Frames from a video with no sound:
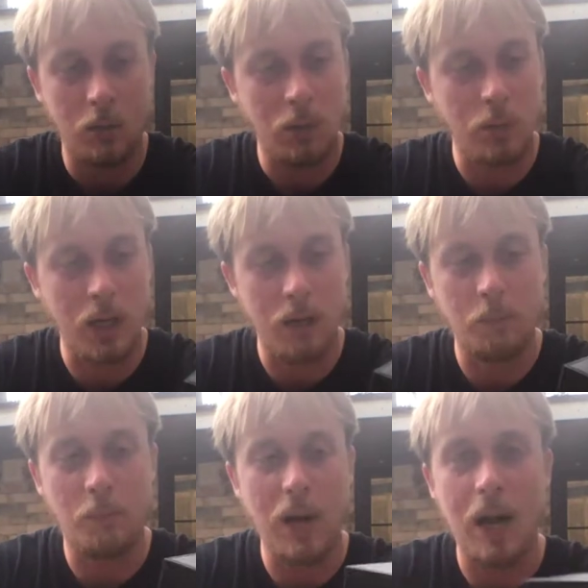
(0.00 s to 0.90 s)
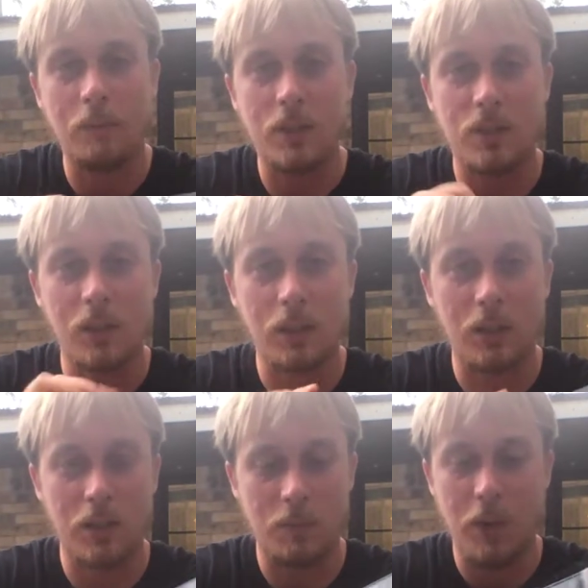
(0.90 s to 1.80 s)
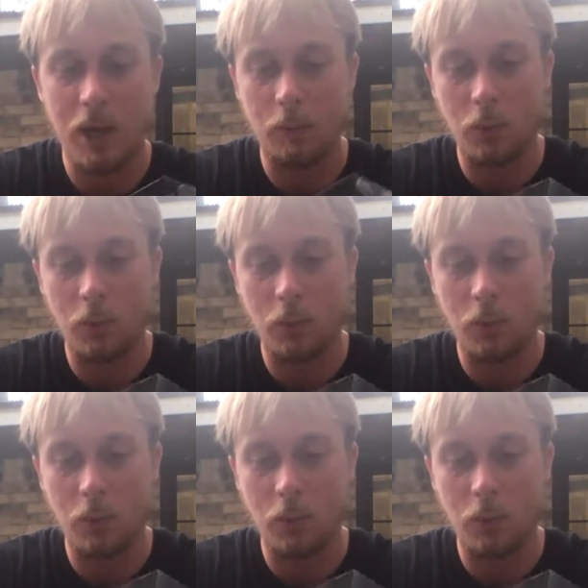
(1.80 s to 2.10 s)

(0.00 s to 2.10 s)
I went ahead and popped the seal on this bad